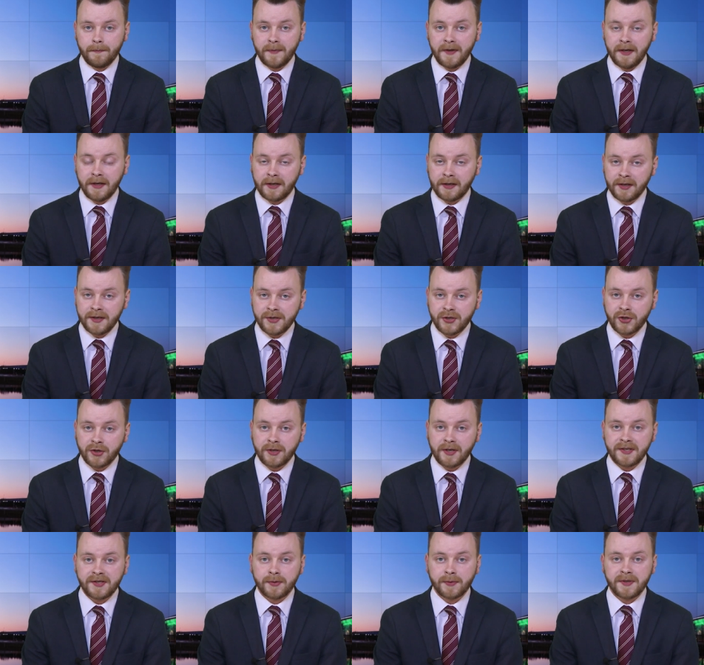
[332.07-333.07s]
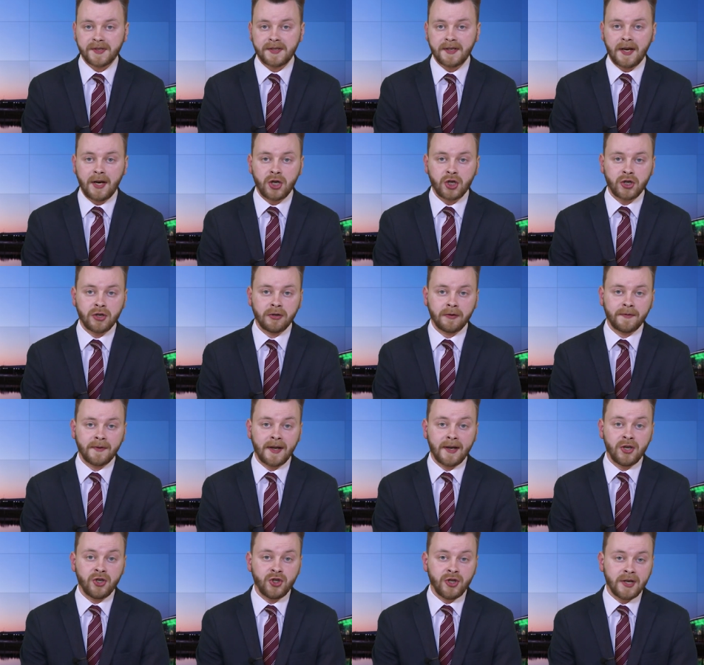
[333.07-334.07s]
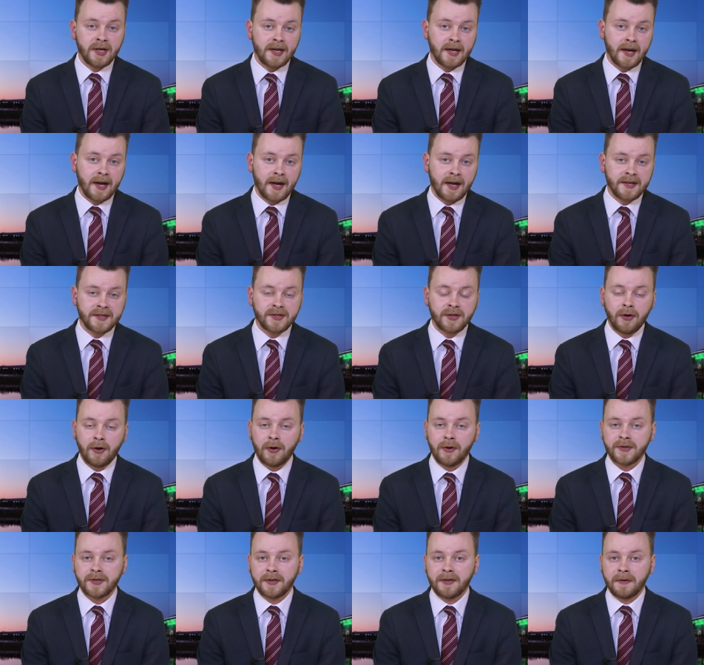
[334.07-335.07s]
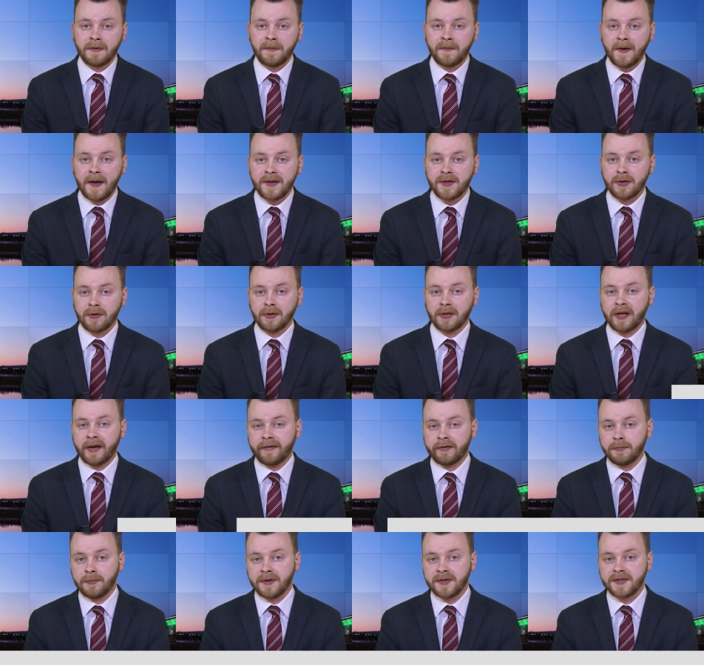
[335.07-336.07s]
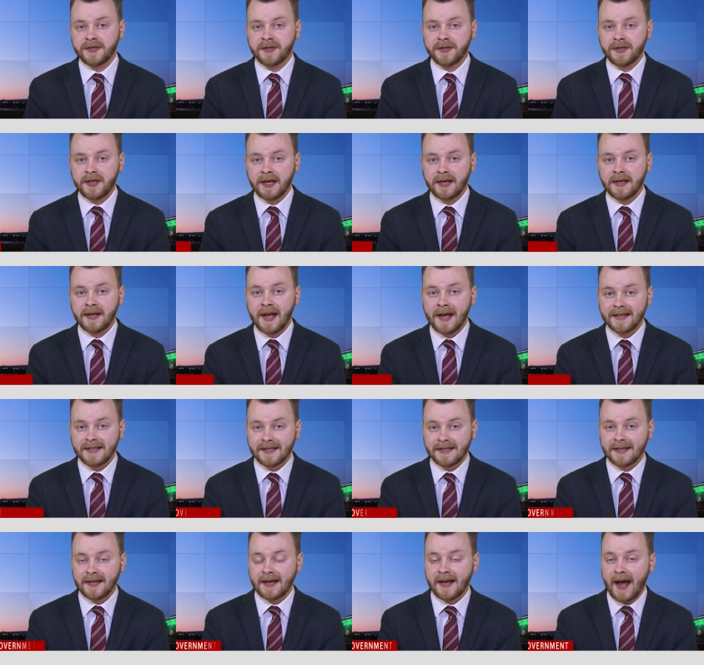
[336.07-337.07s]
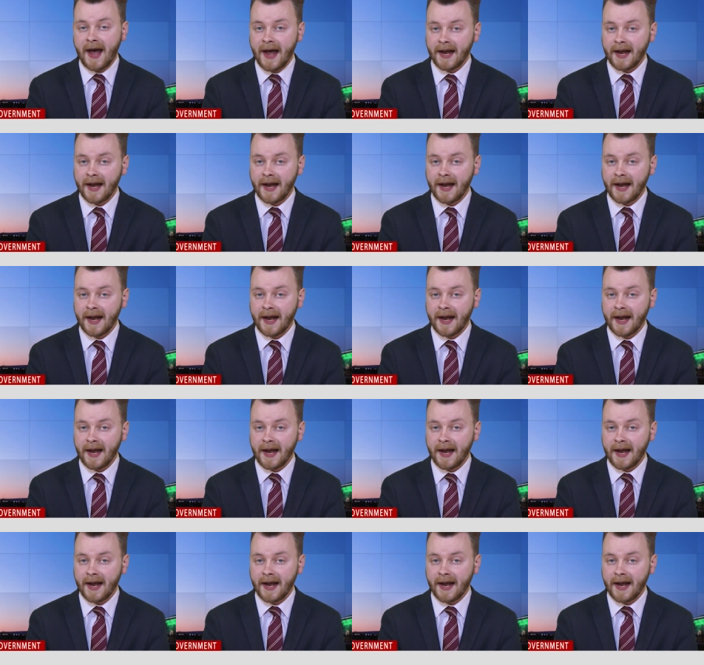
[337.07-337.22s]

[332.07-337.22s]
The Christian Association of Nigeria has called on the federal government to take necessary